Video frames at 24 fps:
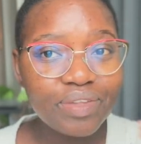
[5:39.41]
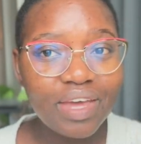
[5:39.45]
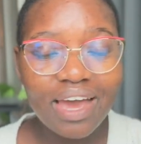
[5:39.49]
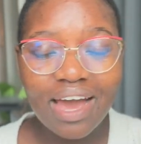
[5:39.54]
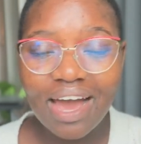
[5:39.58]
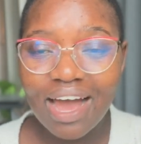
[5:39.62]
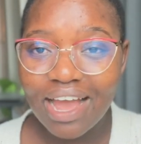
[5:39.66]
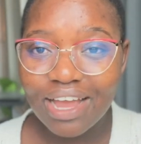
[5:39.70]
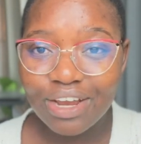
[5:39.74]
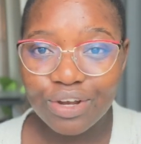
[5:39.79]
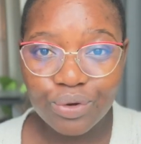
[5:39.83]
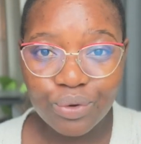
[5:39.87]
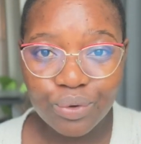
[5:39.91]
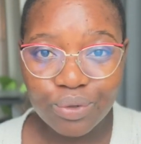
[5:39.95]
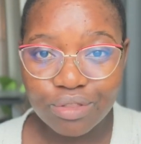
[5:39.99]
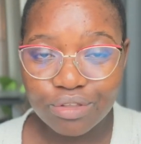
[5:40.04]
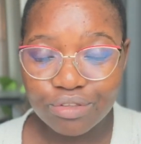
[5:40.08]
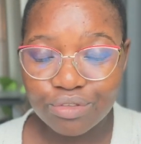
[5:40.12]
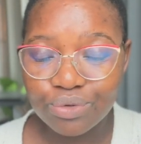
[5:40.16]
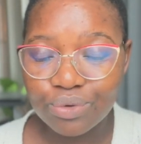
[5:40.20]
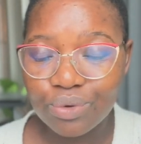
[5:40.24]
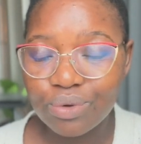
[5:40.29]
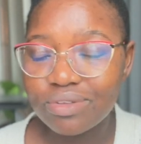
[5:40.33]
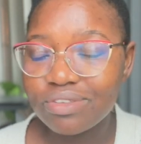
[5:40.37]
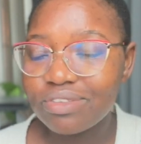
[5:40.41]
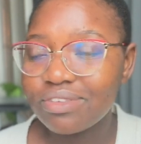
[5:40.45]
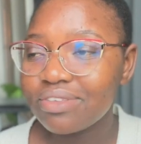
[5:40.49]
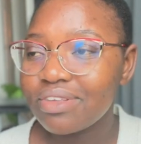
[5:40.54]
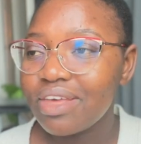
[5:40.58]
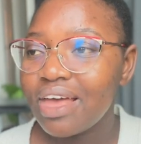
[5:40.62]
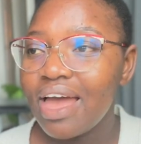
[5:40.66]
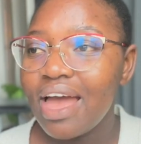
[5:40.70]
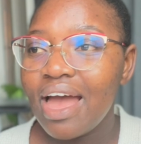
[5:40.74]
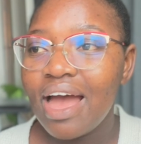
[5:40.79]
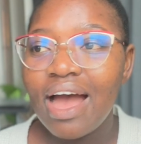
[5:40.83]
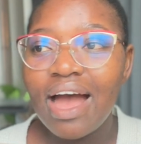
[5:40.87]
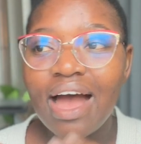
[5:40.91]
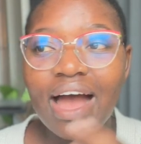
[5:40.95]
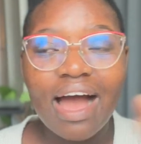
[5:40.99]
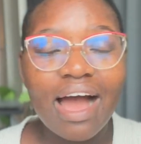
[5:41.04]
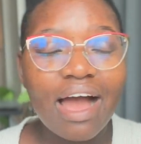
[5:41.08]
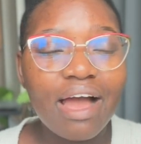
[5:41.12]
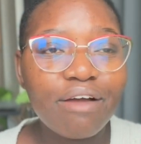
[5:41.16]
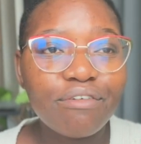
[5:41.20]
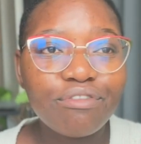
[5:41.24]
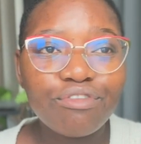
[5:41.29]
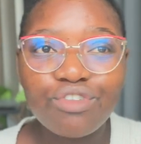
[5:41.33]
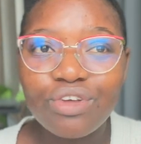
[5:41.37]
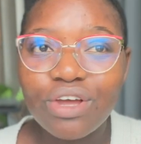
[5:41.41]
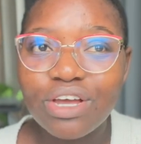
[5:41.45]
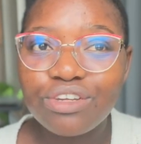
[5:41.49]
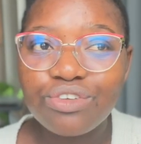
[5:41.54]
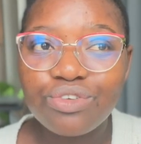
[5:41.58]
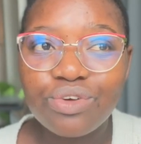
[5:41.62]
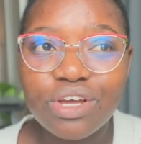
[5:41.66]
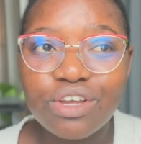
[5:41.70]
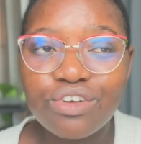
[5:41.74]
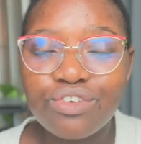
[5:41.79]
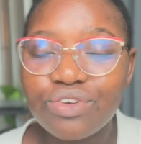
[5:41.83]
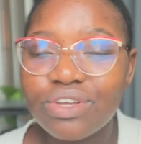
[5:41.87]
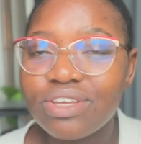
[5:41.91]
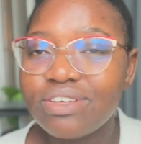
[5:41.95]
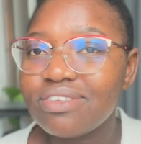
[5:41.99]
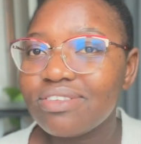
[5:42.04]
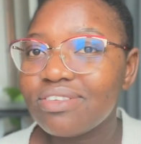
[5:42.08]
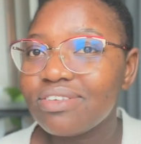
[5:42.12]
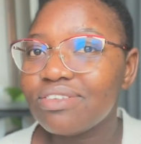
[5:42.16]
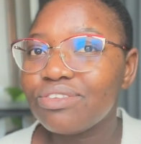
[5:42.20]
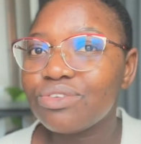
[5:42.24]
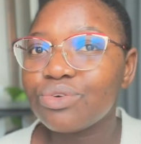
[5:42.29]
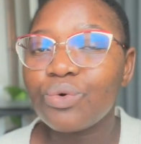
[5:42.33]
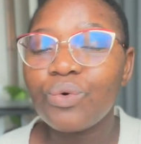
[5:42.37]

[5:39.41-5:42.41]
I know the source, I have tried to address it,